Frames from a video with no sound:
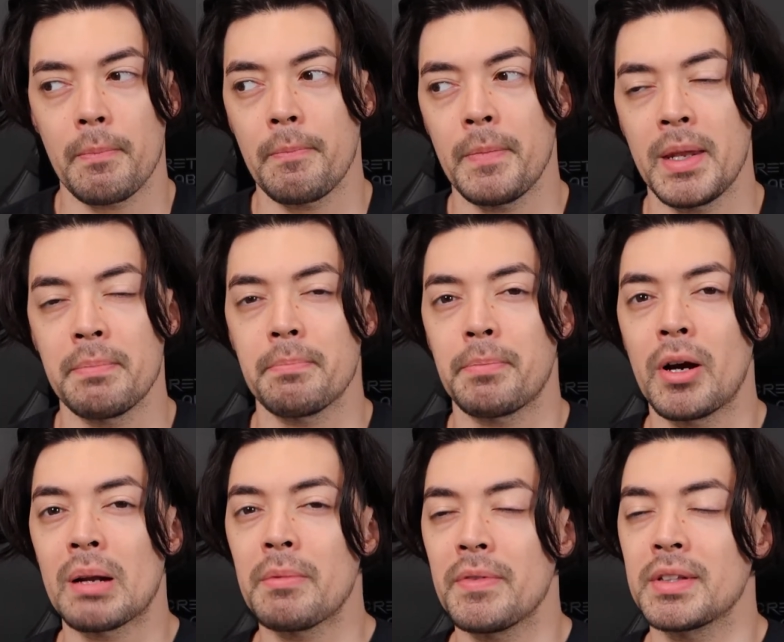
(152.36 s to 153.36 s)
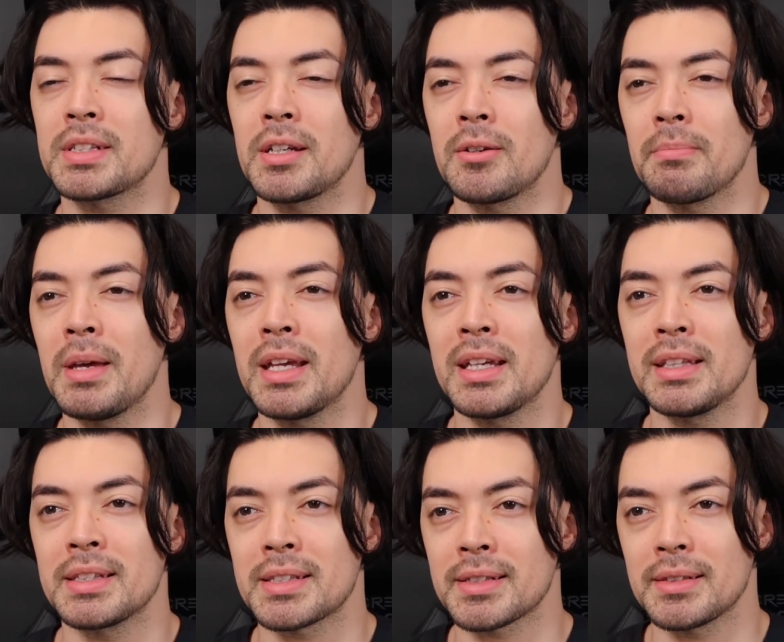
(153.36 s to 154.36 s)
And part of me feels like you're making
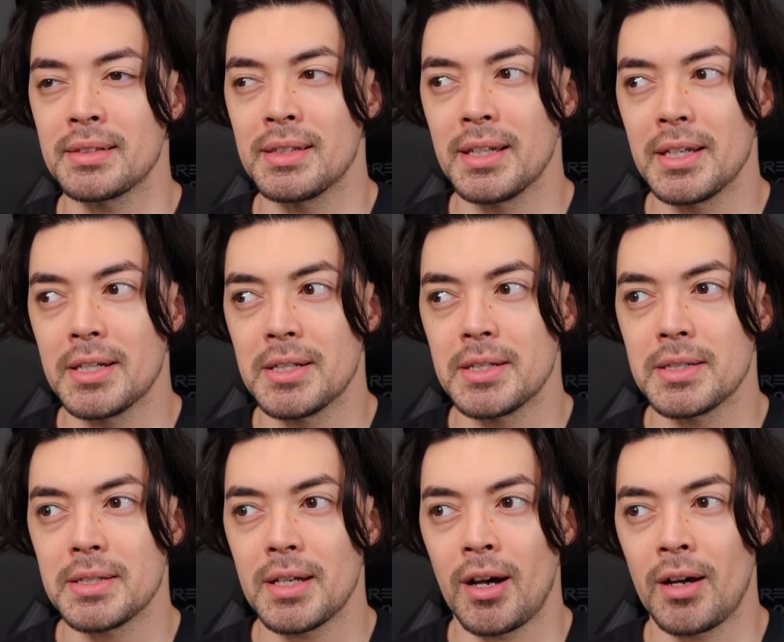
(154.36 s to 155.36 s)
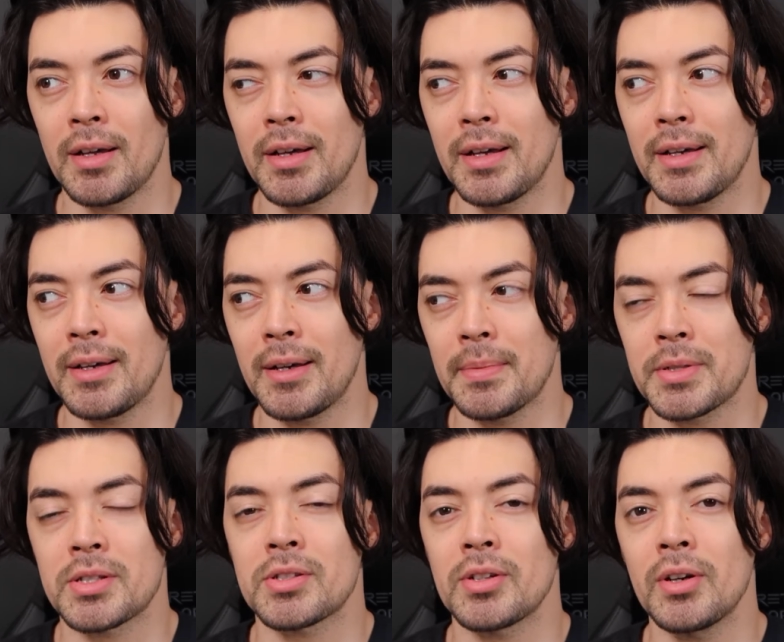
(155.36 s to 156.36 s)
this
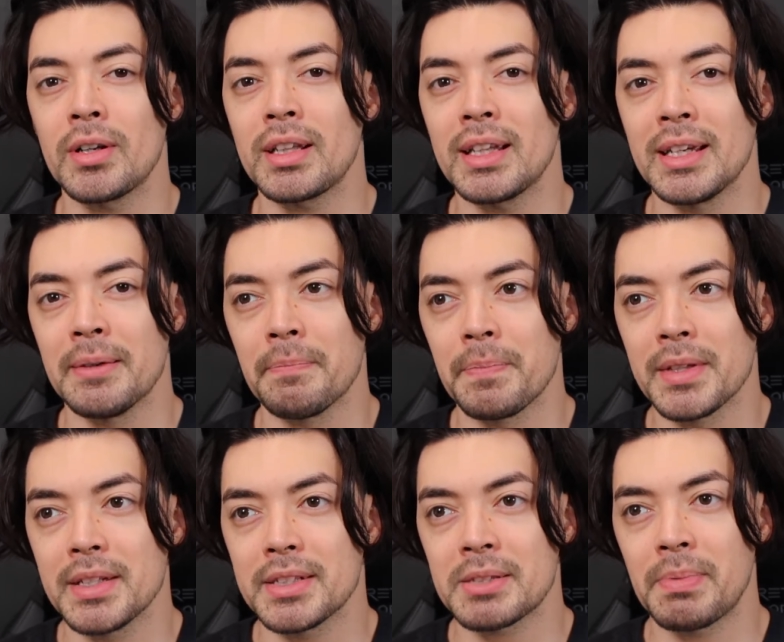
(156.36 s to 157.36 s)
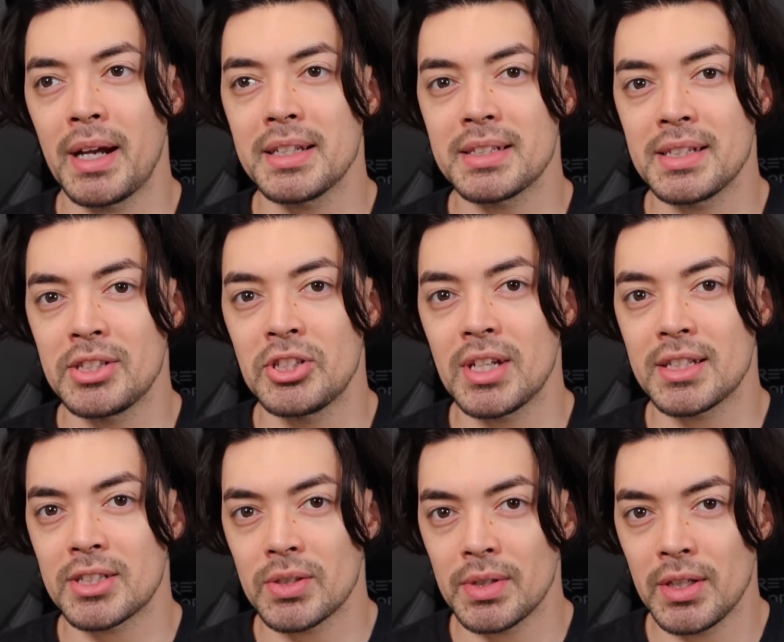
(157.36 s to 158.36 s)
absurdly spicy just
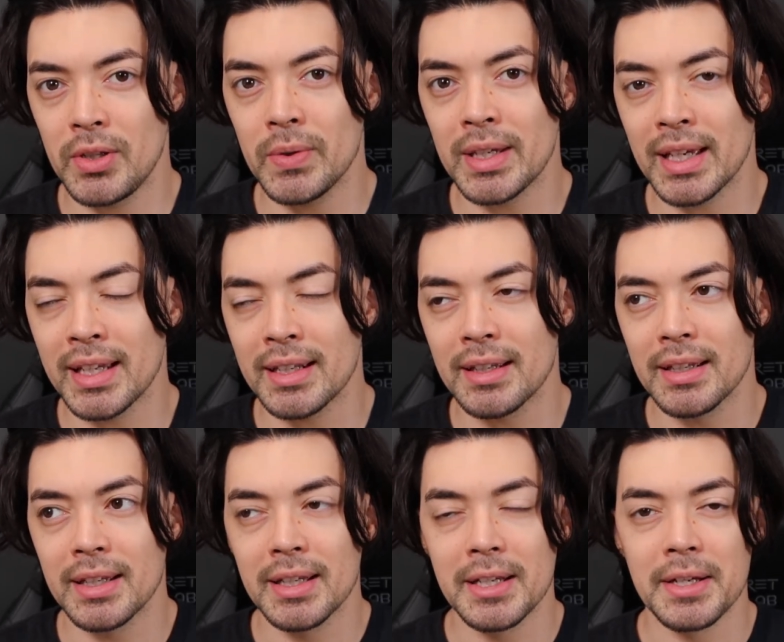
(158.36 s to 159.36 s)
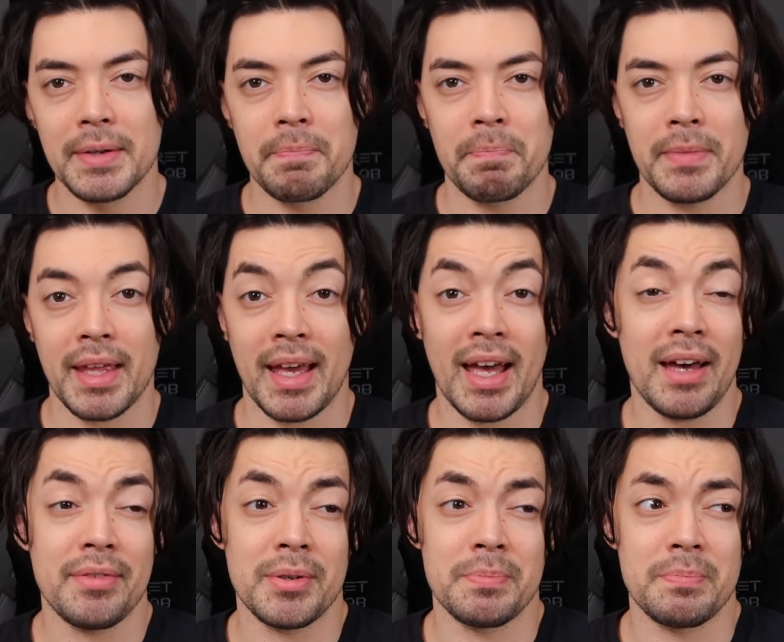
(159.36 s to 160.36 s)
so that you can have
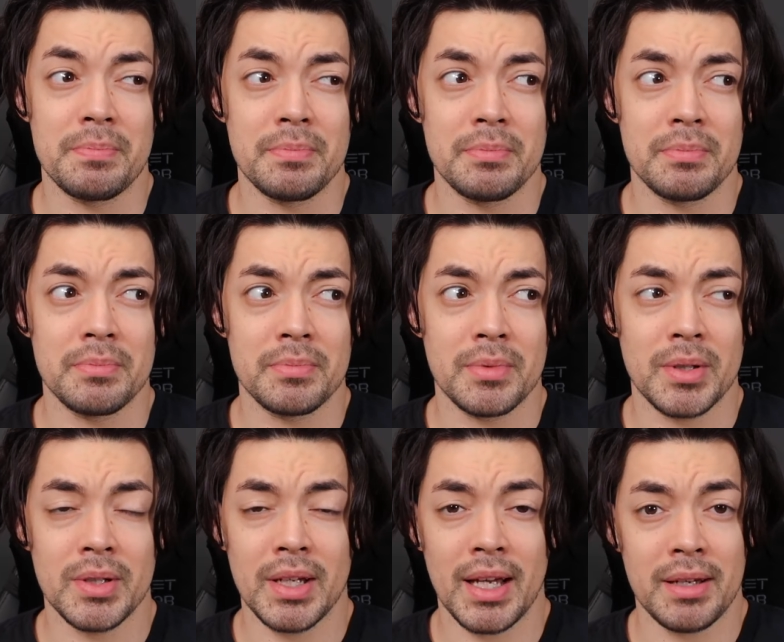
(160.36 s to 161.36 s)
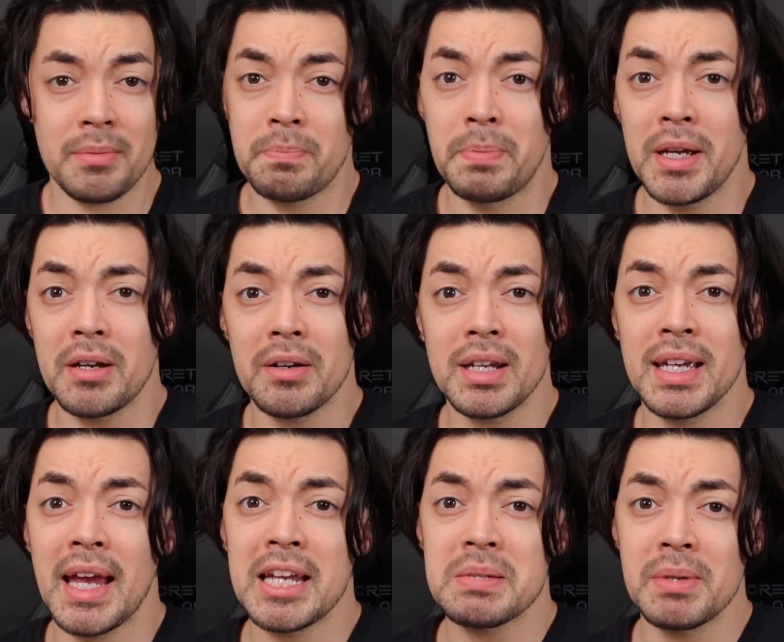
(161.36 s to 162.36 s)
a bigger
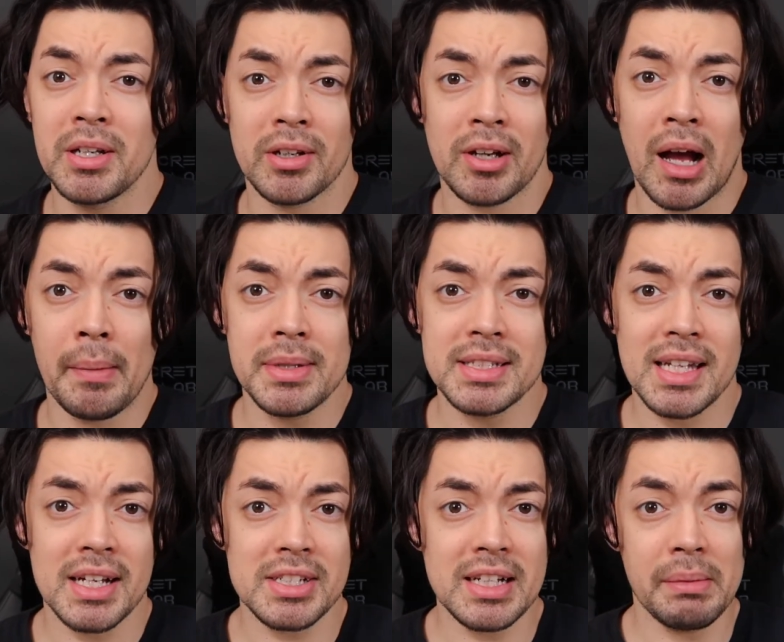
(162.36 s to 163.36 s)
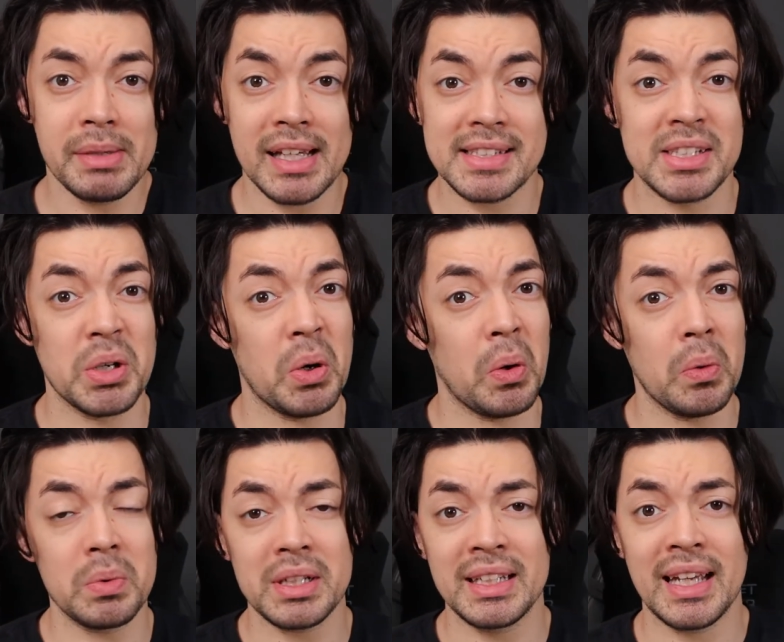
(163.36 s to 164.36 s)
engagement in your comment section. I mean, that's the
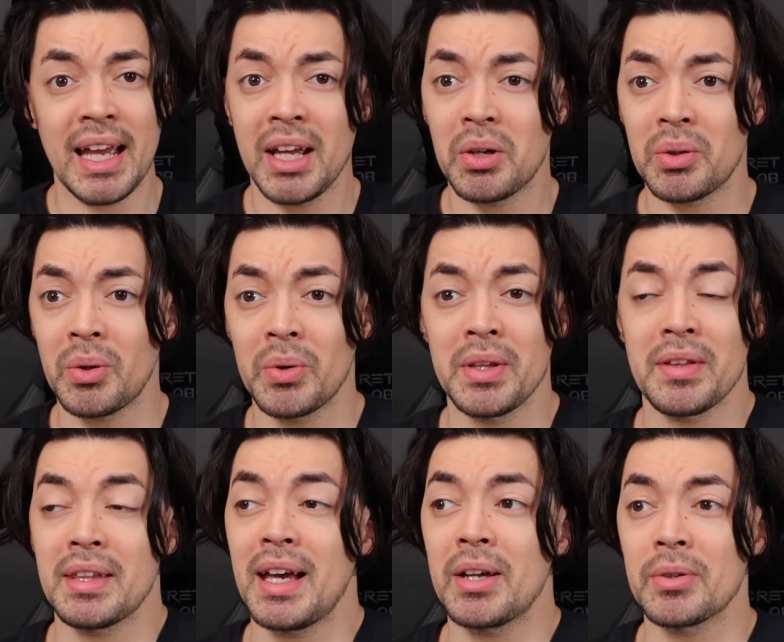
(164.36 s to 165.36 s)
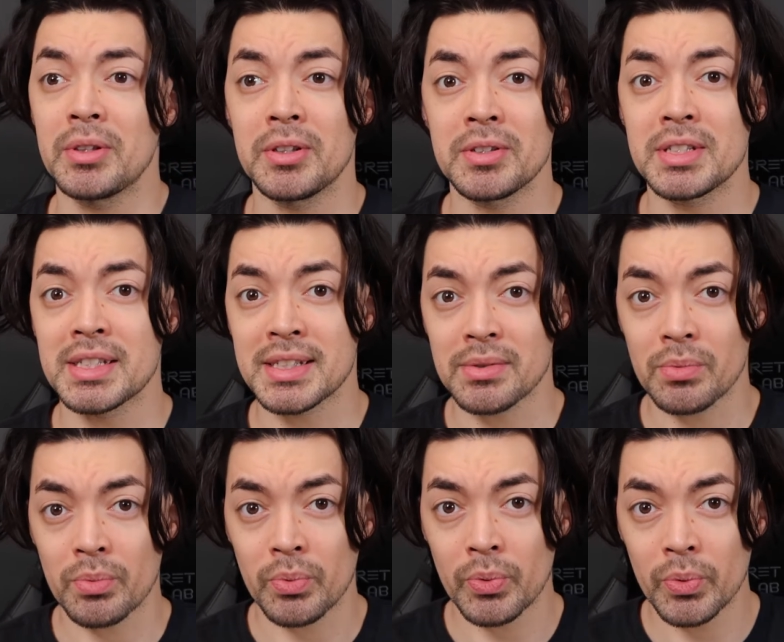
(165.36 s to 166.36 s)
only angle. Either that or you're just
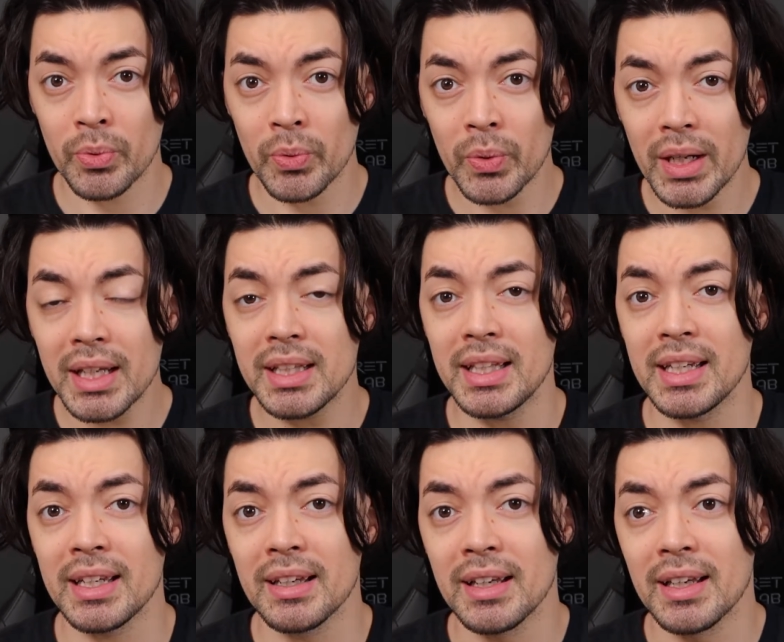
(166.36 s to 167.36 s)
really